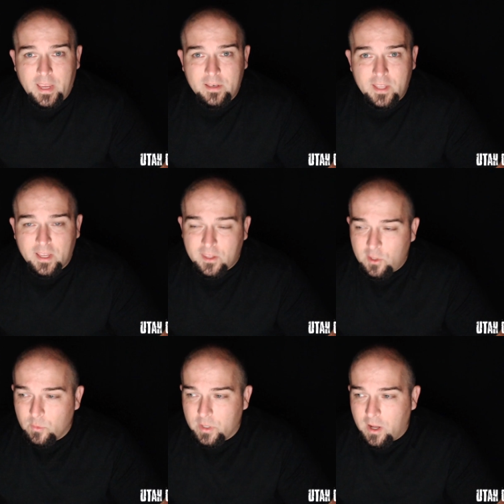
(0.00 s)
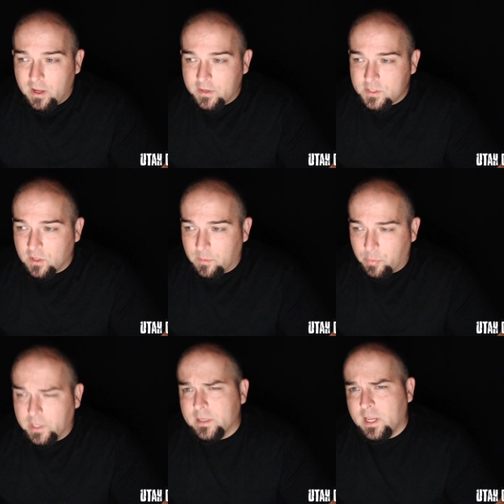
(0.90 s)
and yet QAnon is going to
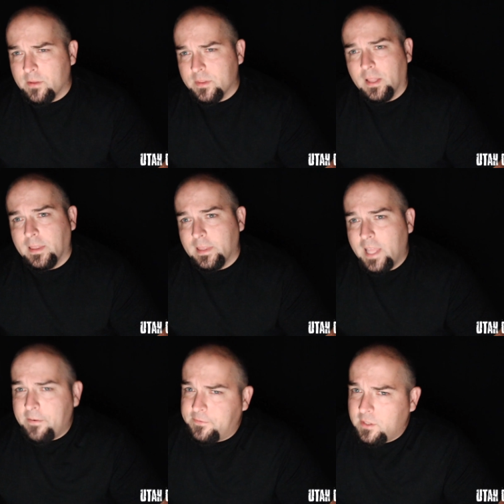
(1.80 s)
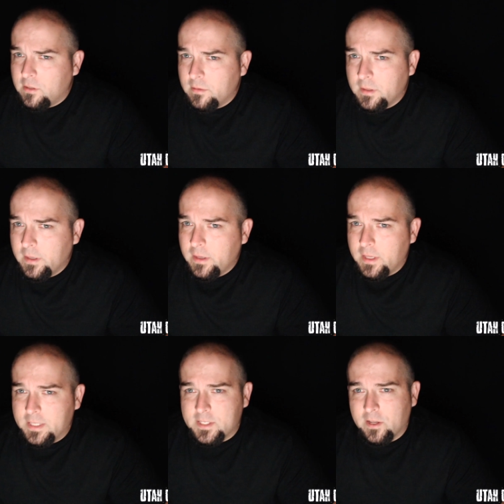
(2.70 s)
bring down the left.
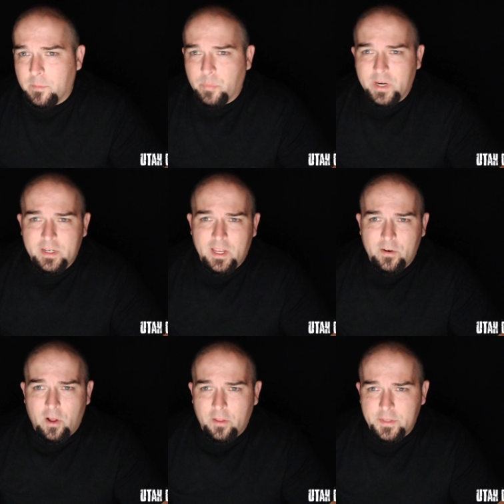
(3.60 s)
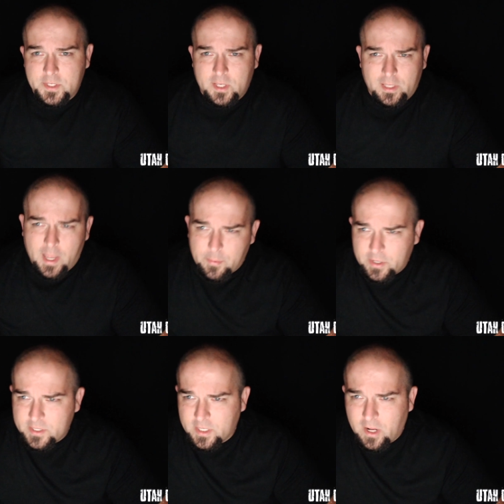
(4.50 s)
It's going to bring down all the
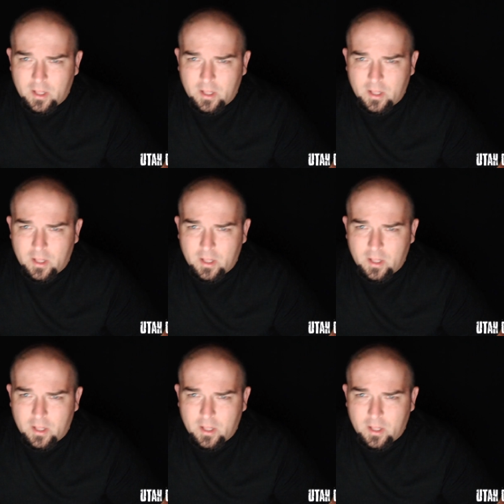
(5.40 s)
celebrities in